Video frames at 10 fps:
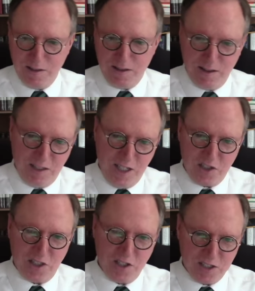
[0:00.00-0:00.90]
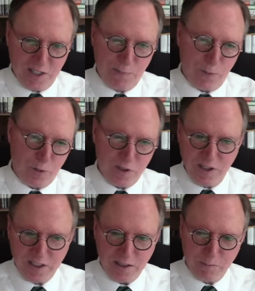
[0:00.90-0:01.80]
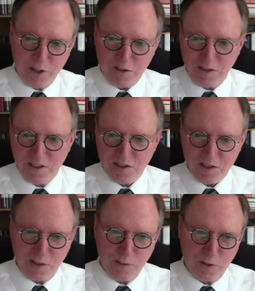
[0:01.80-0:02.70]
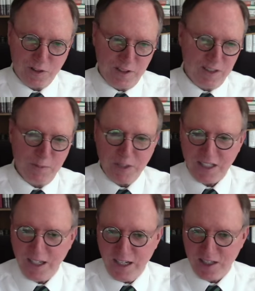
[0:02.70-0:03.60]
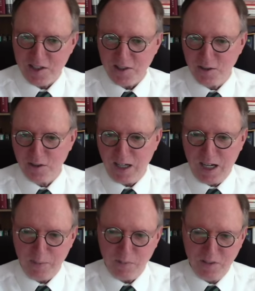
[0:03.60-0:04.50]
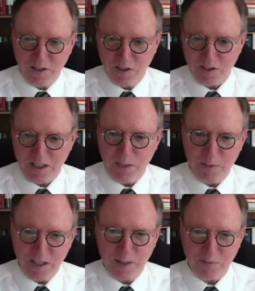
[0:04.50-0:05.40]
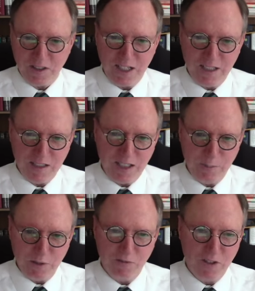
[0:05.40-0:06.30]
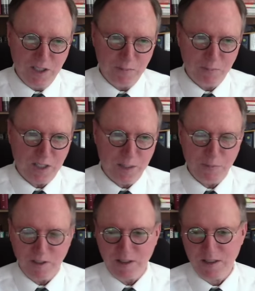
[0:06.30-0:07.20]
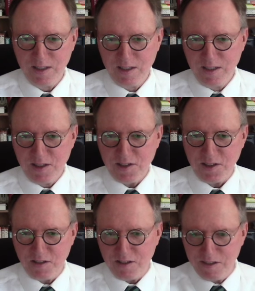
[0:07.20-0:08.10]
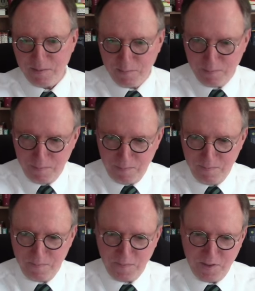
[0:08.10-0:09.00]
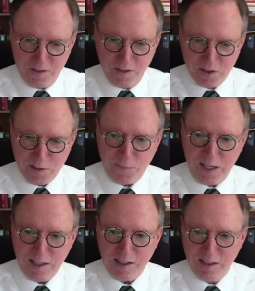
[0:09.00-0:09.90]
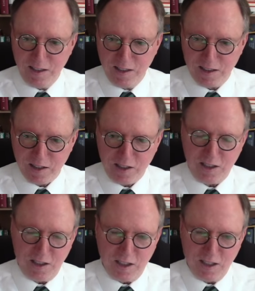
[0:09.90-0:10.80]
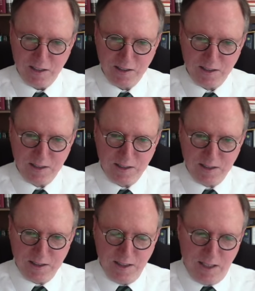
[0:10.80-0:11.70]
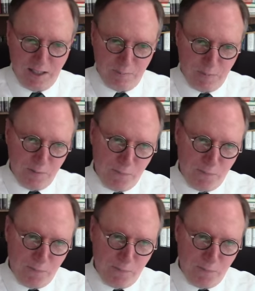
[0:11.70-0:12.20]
the engineers at Ford, Lincoln, Mercury, and so forth, and then the mechanics who op you know keep it up to date and keep it running properly. So there's faith in, in the car, uh, but